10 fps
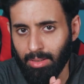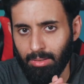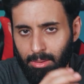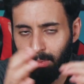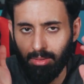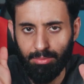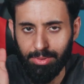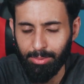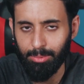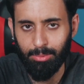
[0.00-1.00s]
accountable
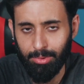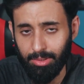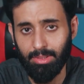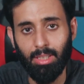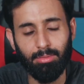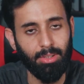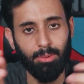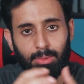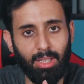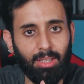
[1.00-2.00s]
you yourself can
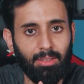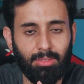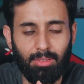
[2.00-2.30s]
do that